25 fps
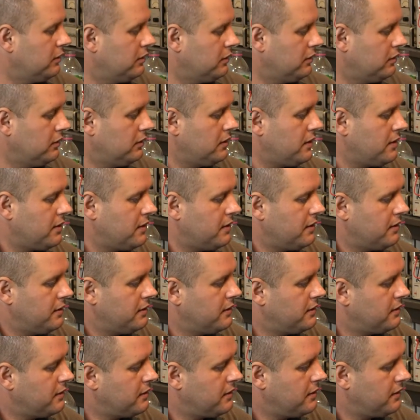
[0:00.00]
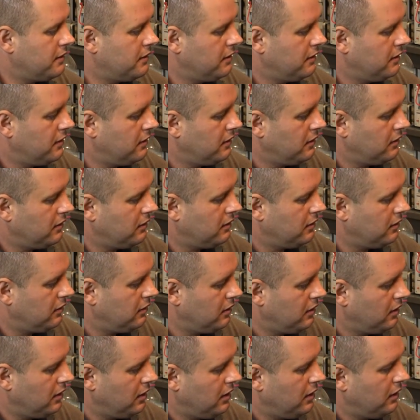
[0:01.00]
This is
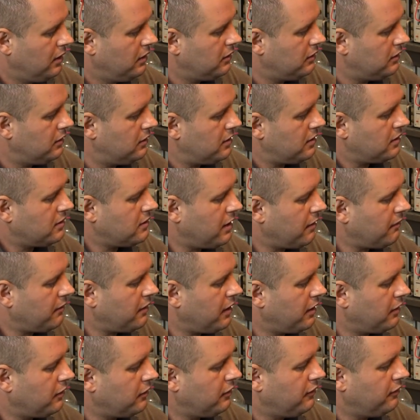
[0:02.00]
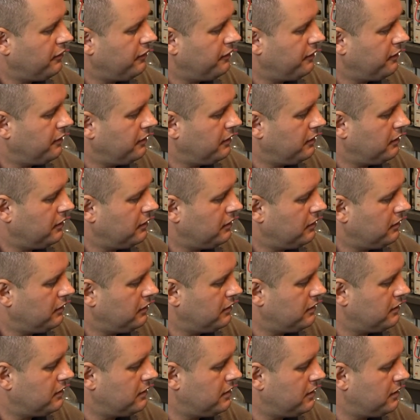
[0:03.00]
some kind of
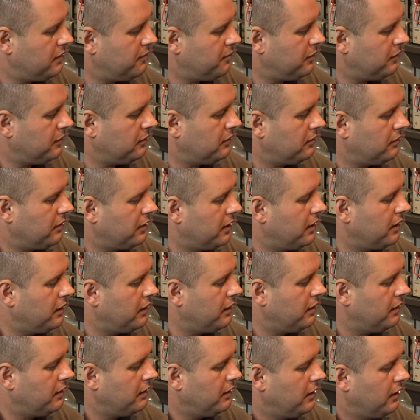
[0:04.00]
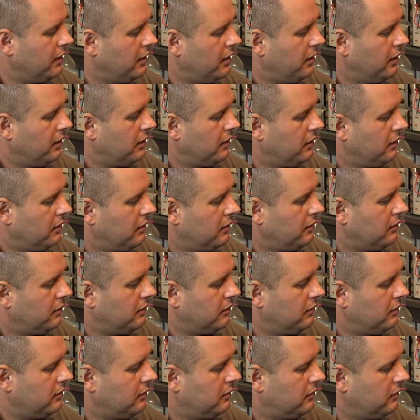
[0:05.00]
6.3
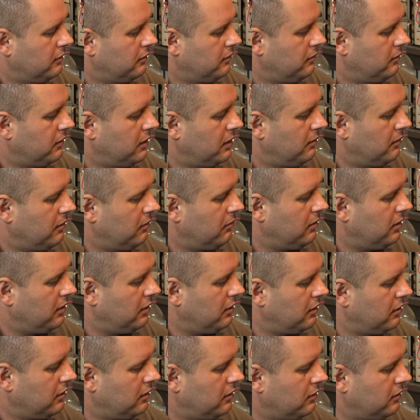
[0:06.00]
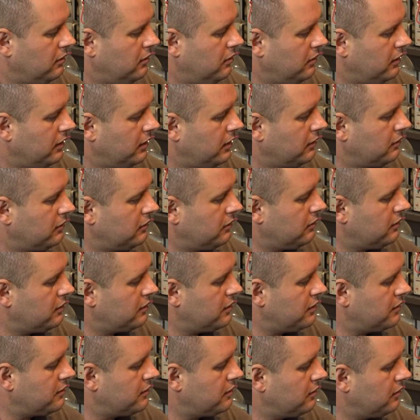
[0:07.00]
blah blah blah connector,
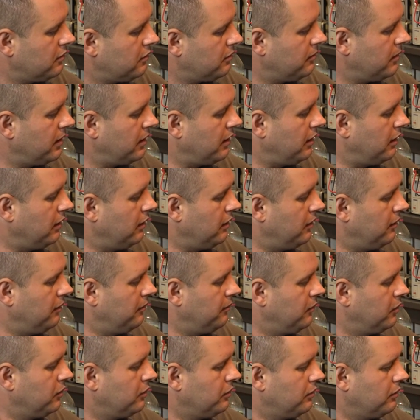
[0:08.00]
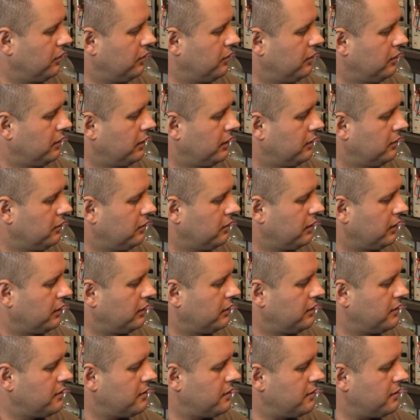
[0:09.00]
just normal mono connector,
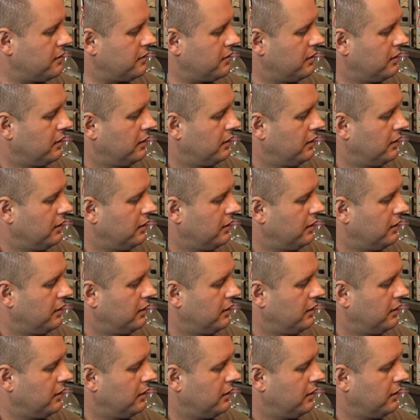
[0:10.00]
and this is